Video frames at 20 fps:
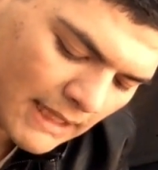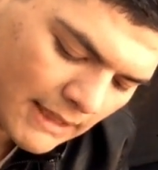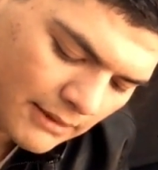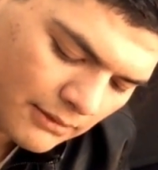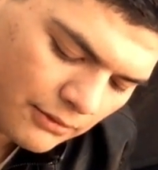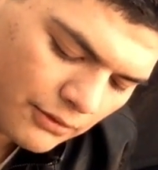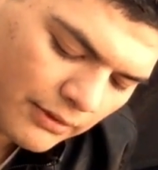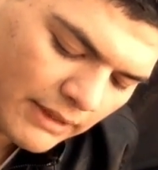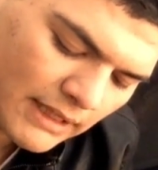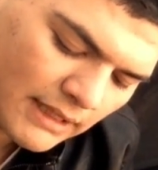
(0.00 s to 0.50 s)

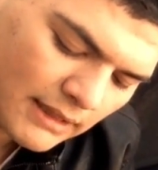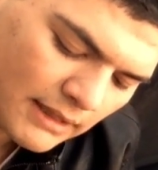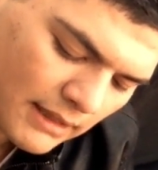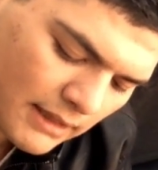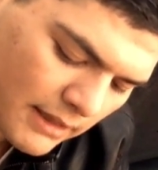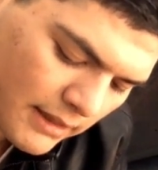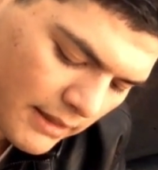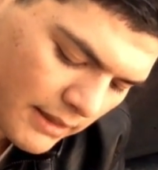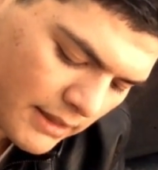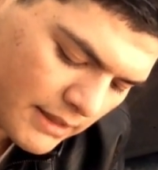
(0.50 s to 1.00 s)
doing
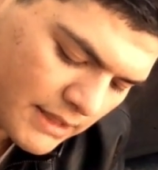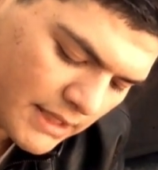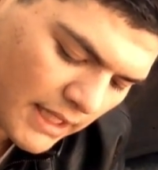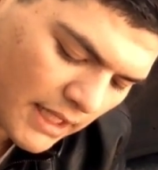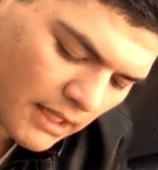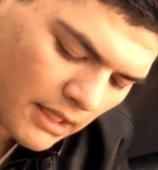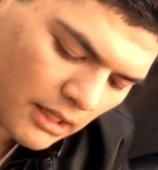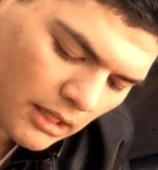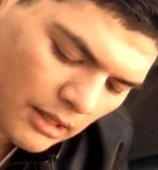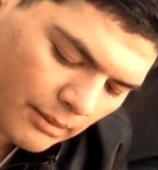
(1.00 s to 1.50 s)
the
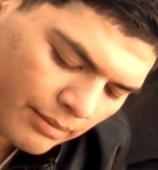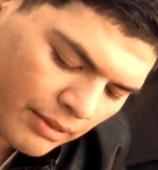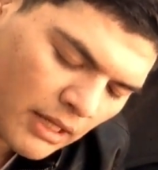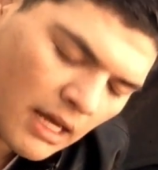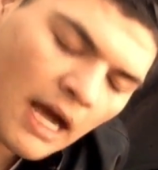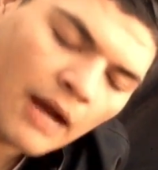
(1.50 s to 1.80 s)
checkup,